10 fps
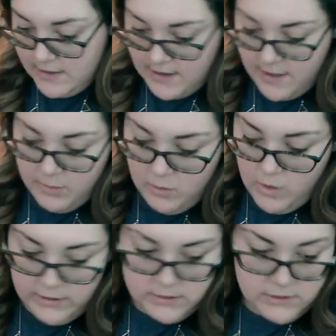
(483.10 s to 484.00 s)
Got me
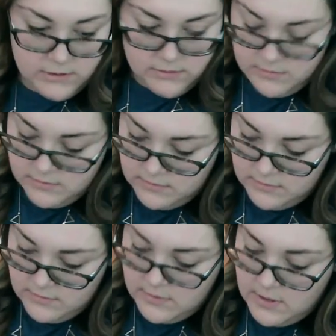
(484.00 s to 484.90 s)
wet.
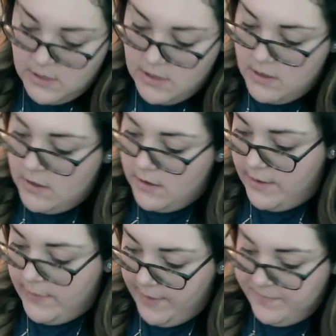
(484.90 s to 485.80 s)

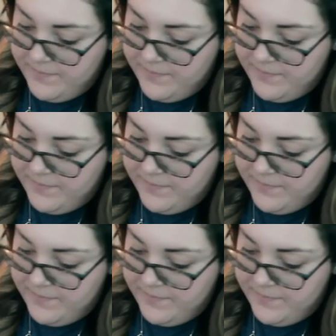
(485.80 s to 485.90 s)
Okay.